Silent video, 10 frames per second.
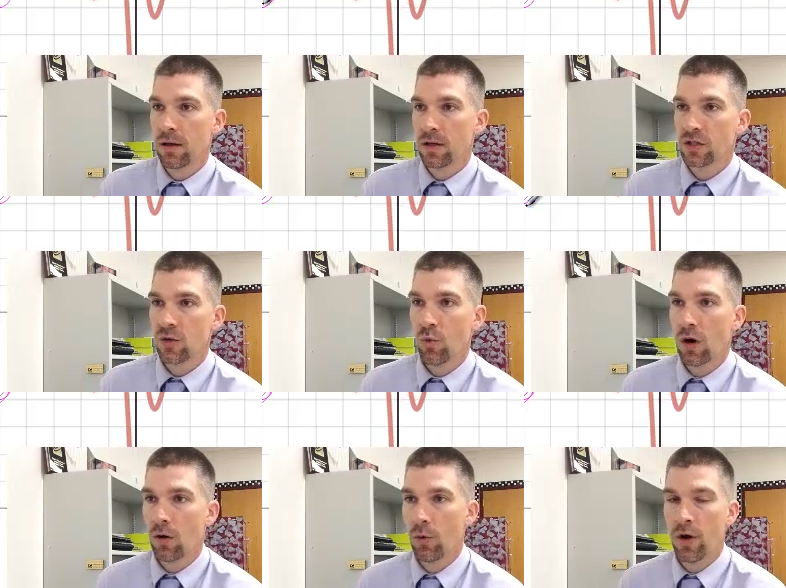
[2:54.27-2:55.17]

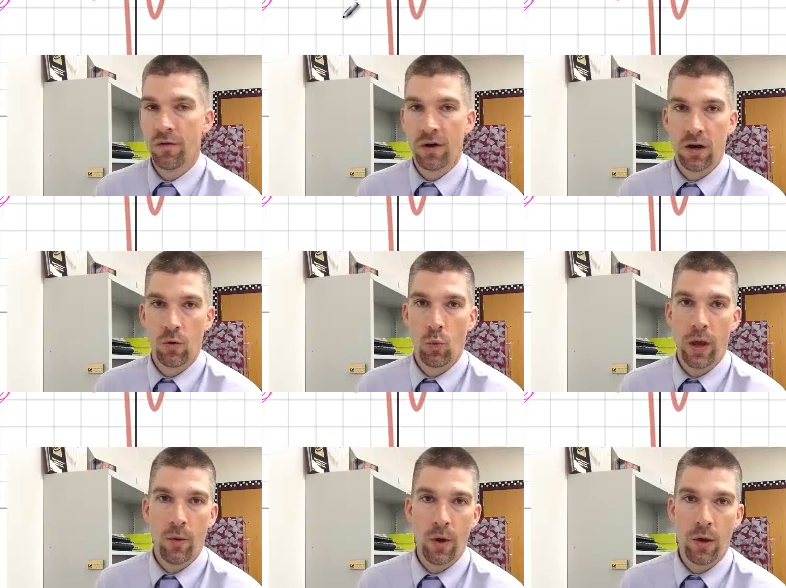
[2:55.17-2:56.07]
somewhere way over here,
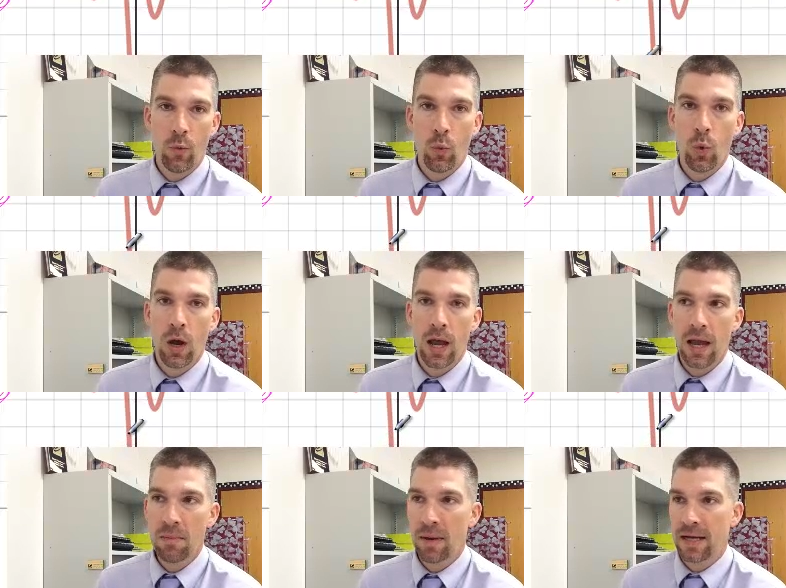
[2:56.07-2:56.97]

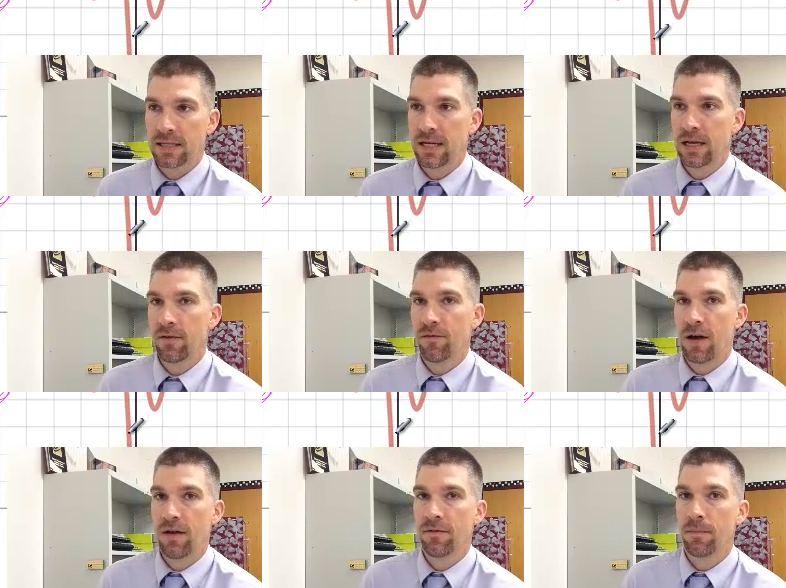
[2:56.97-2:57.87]
way past negative
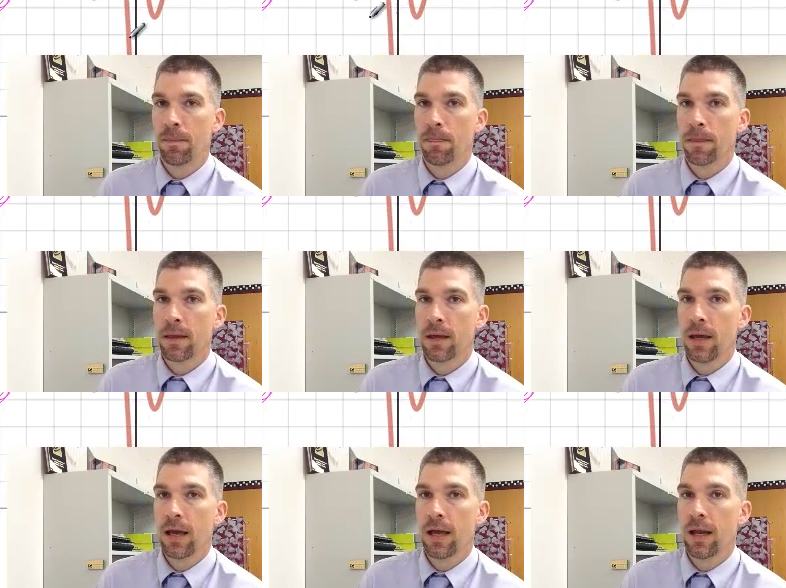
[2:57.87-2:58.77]
5.
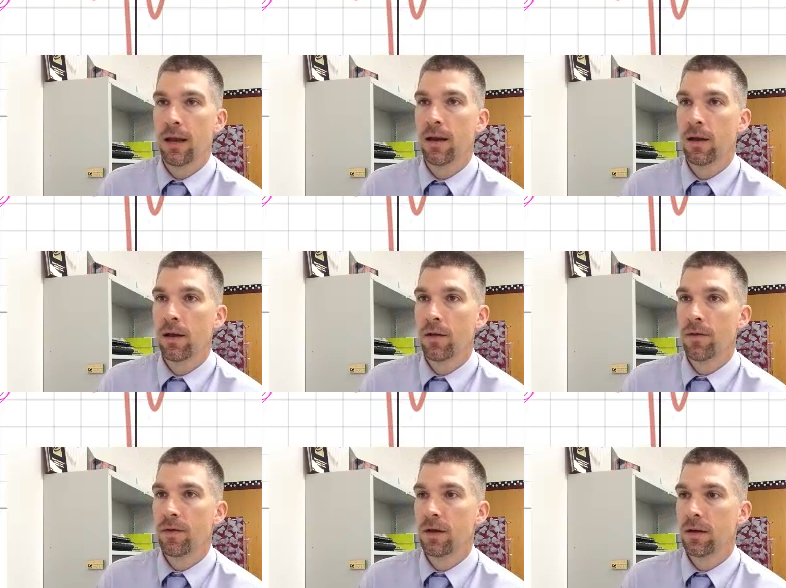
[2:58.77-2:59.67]
And
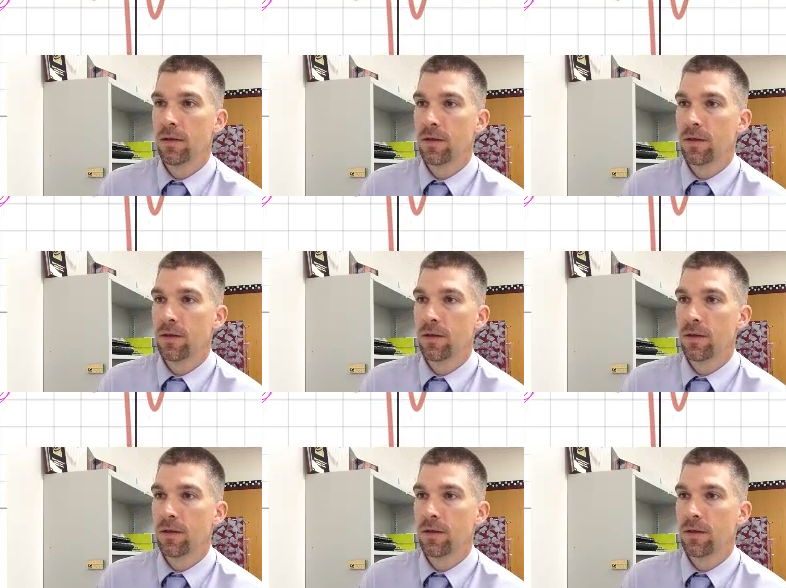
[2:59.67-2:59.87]
the